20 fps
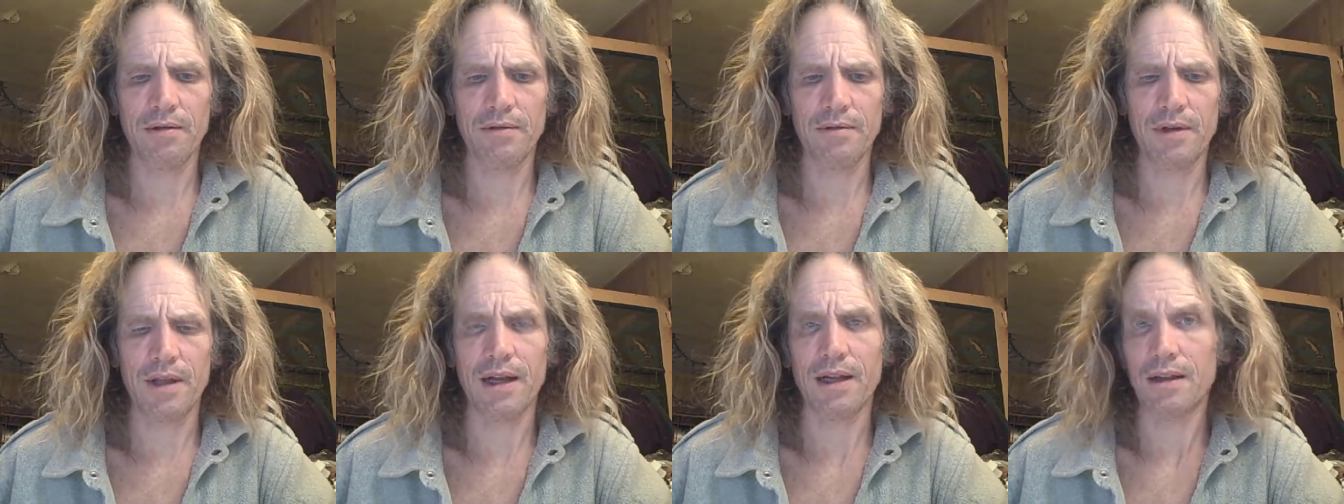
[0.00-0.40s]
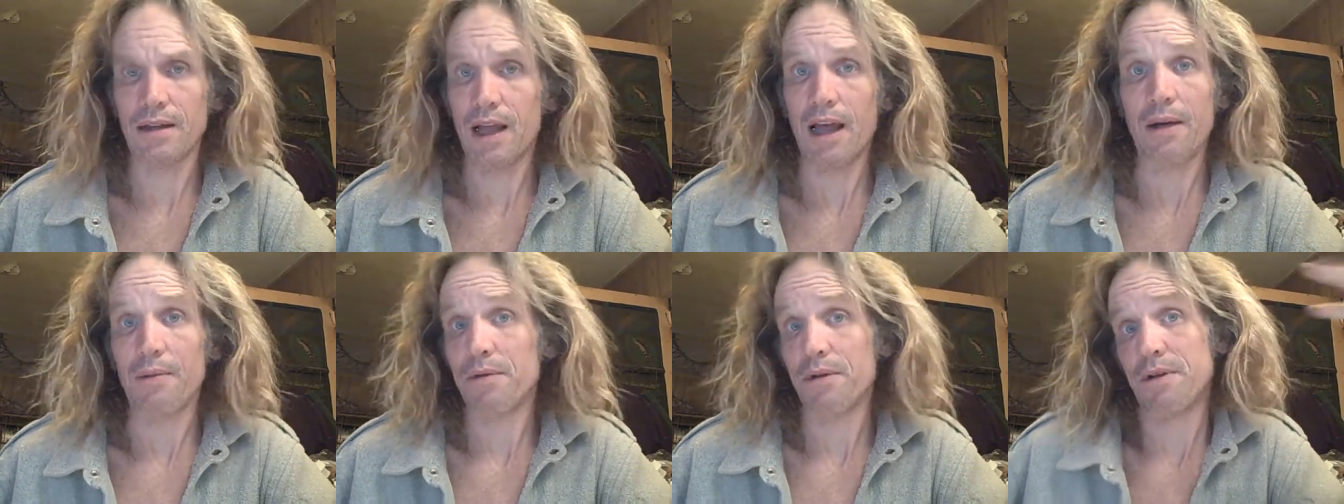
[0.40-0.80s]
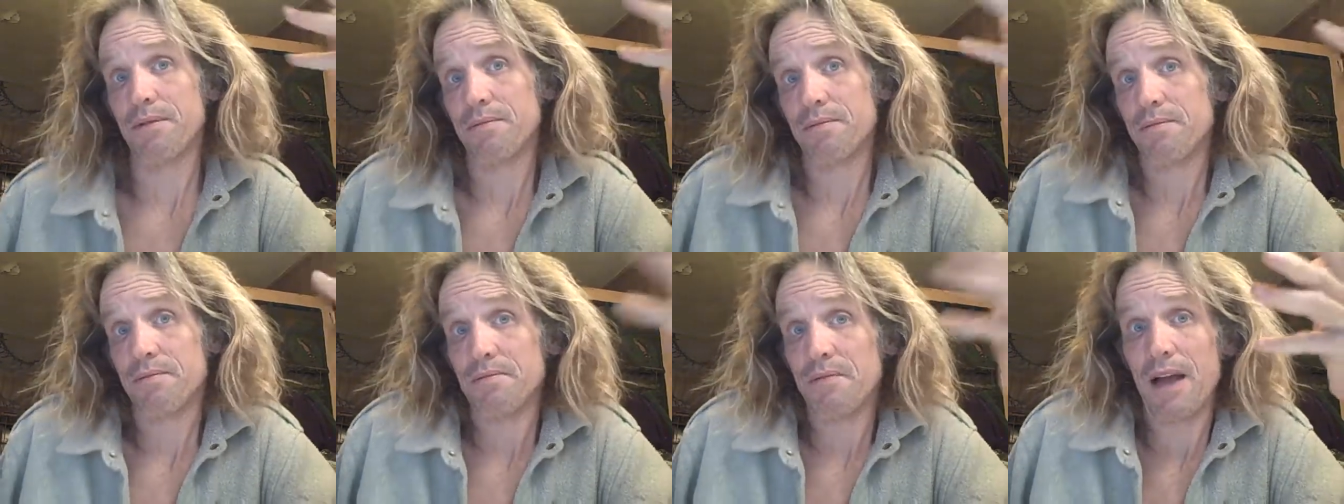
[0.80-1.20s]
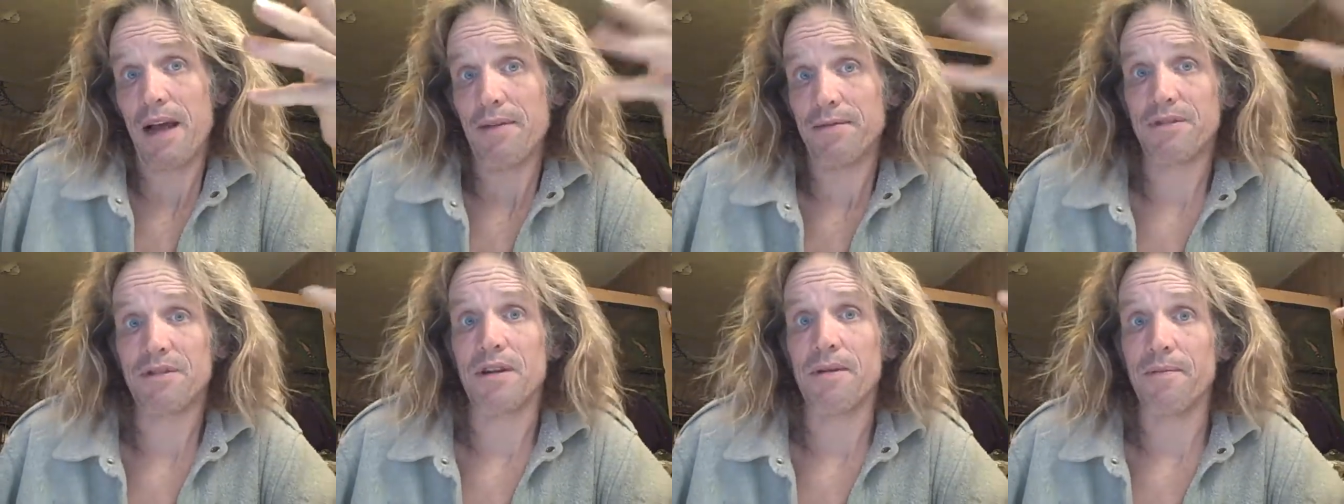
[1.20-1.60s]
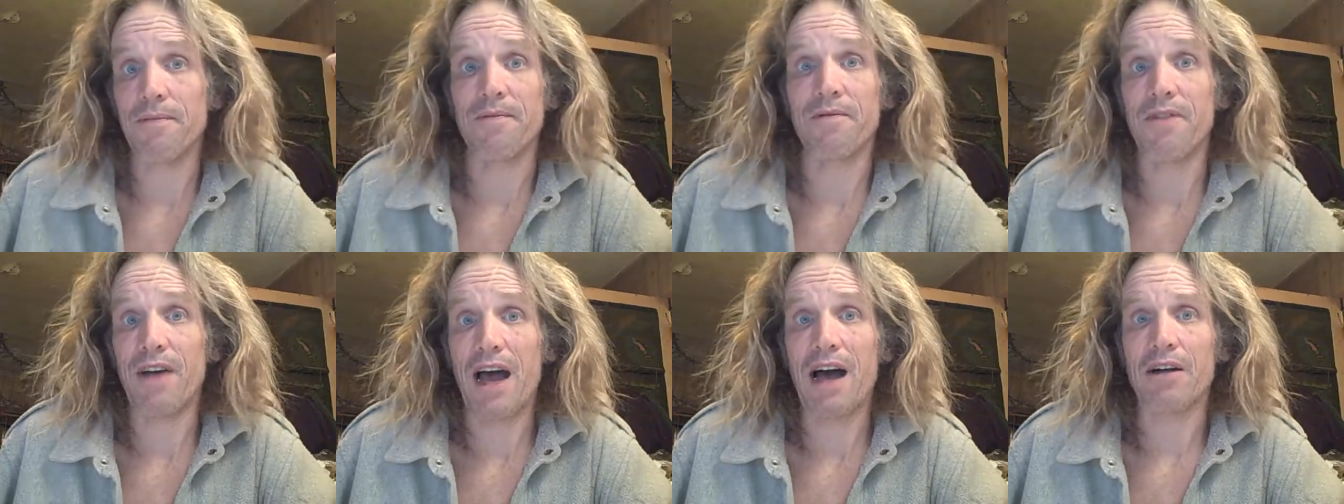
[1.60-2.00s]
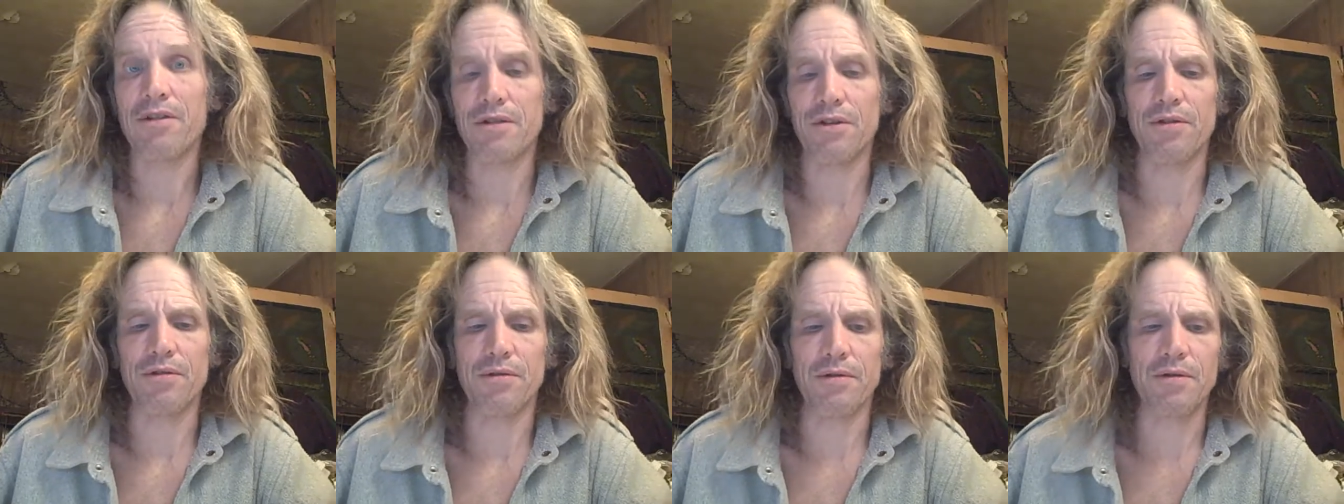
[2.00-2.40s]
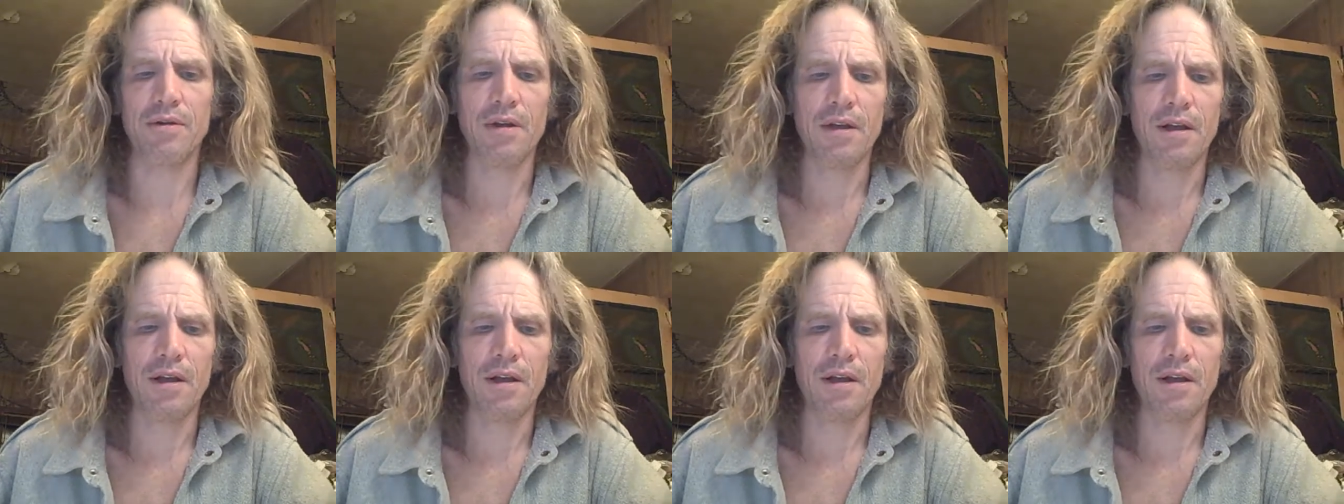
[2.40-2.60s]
that would have some value,